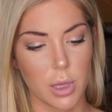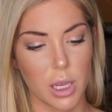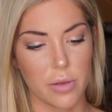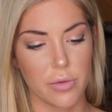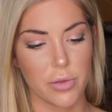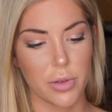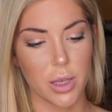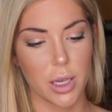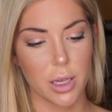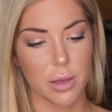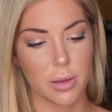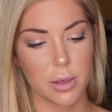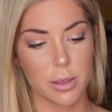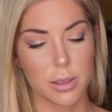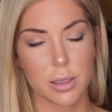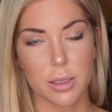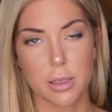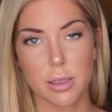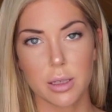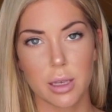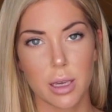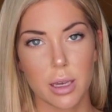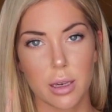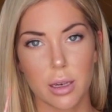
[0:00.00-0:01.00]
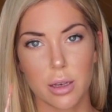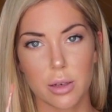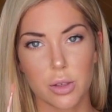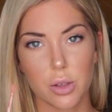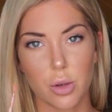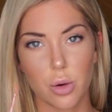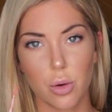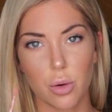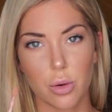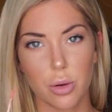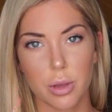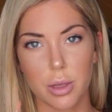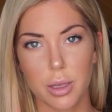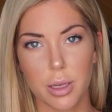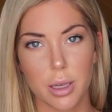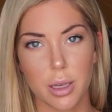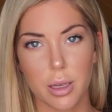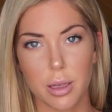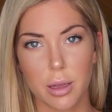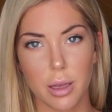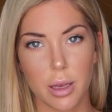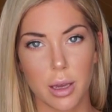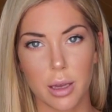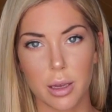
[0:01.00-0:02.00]
I feel like this is like a
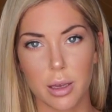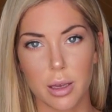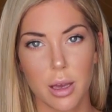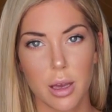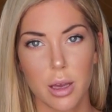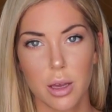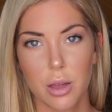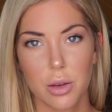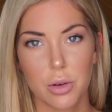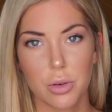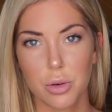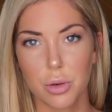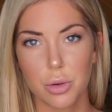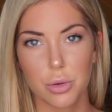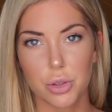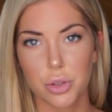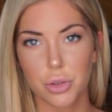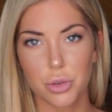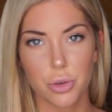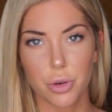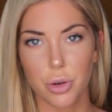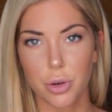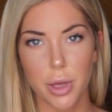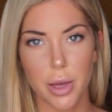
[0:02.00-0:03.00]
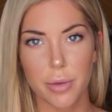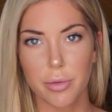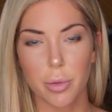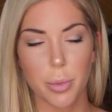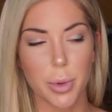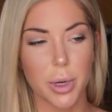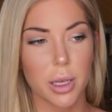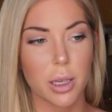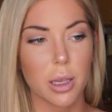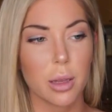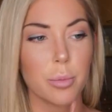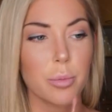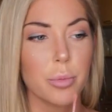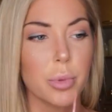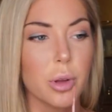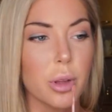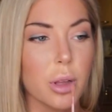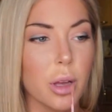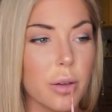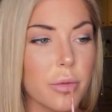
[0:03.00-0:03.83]
totally like neutral, everybody can pull